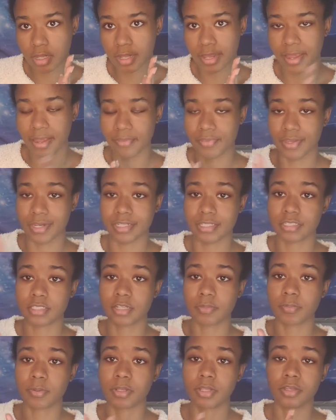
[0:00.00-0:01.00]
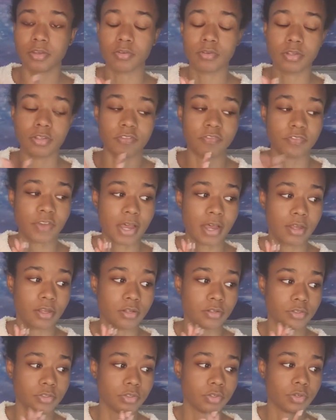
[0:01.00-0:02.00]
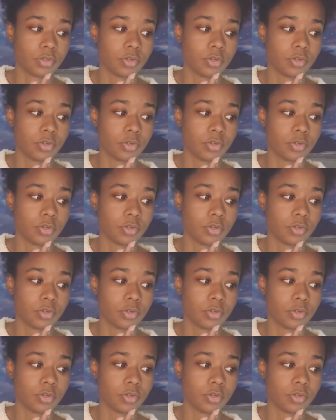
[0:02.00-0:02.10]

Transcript: clay that is typically only found